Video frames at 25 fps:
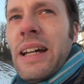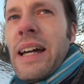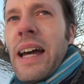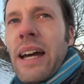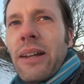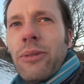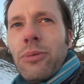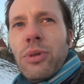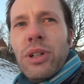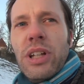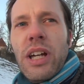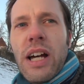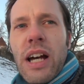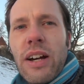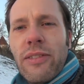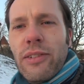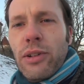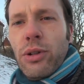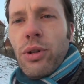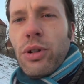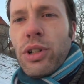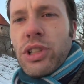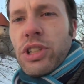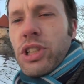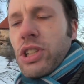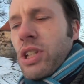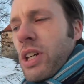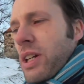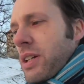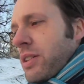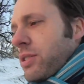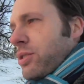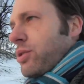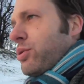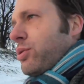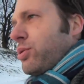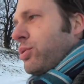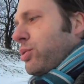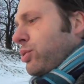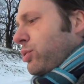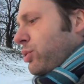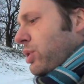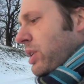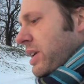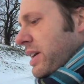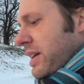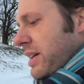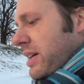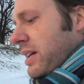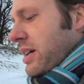And we have looked
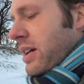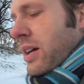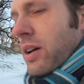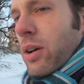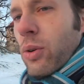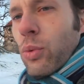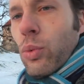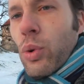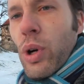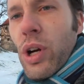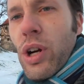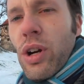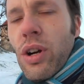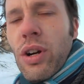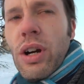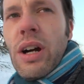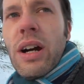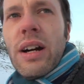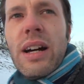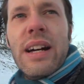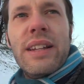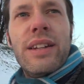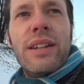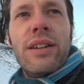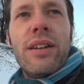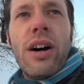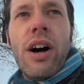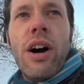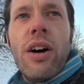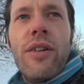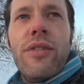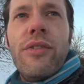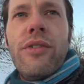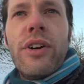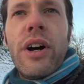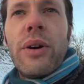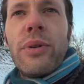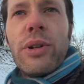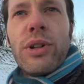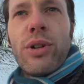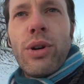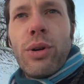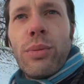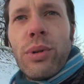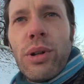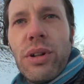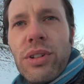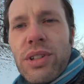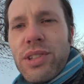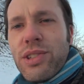to where our ferry
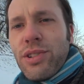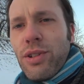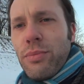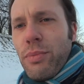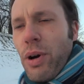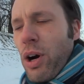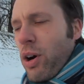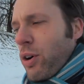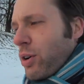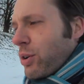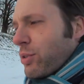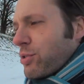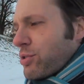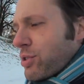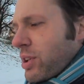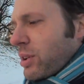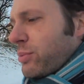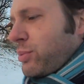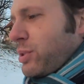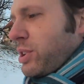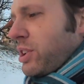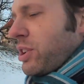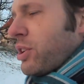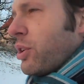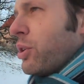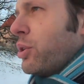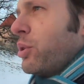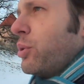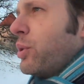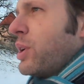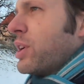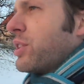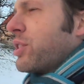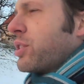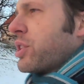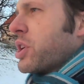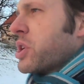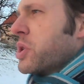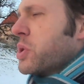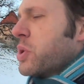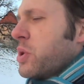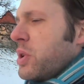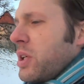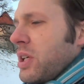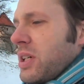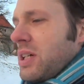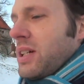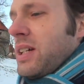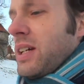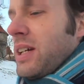terminal is tomorrow, so that we know where to
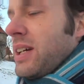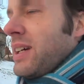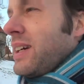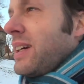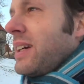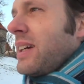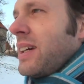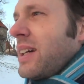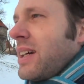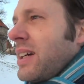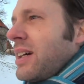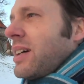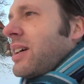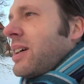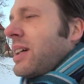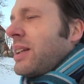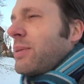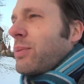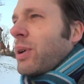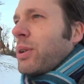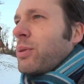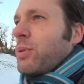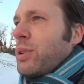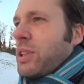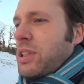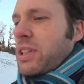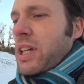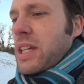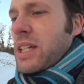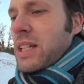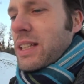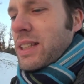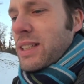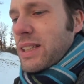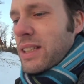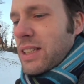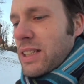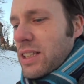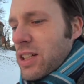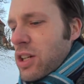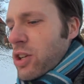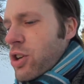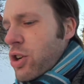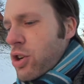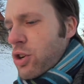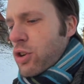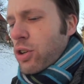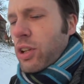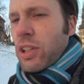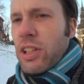go when we take the
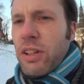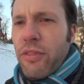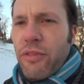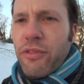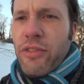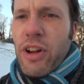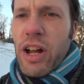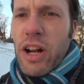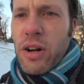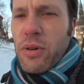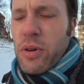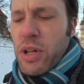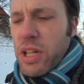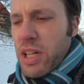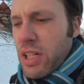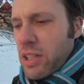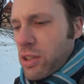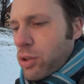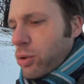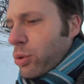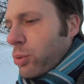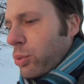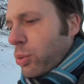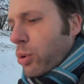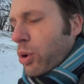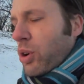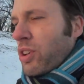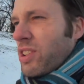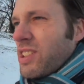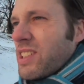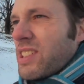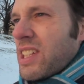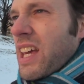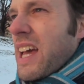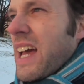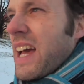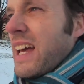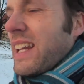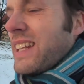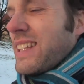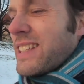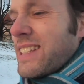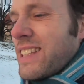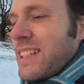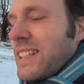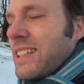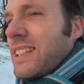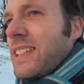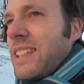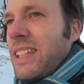early ferry towards
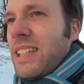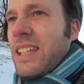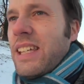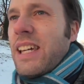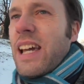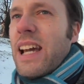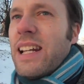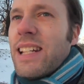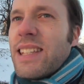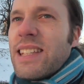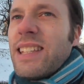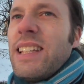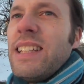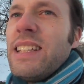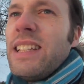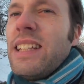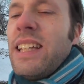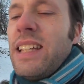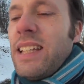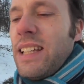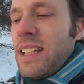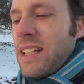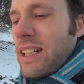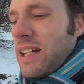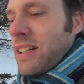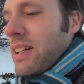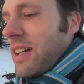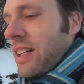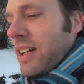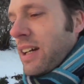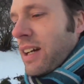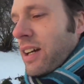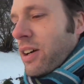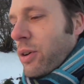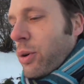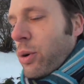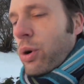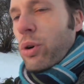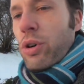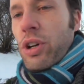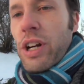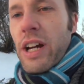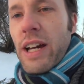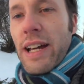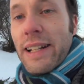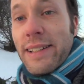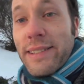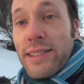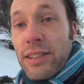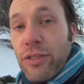Helsinki, or
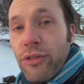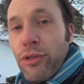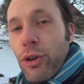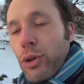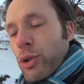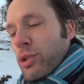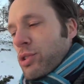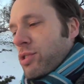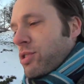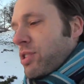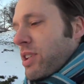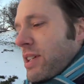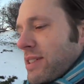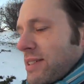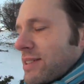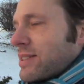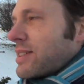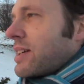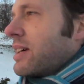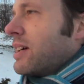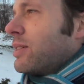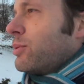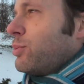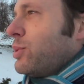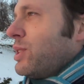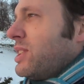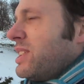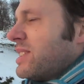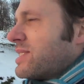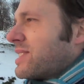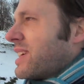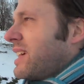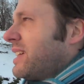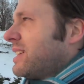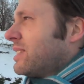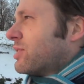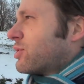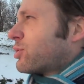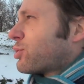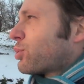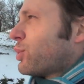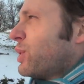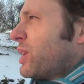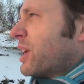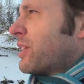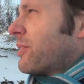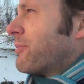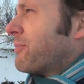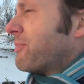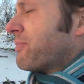Helsingfors, as we say in
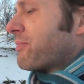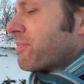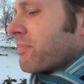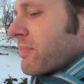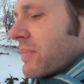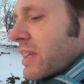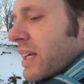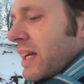Sweden,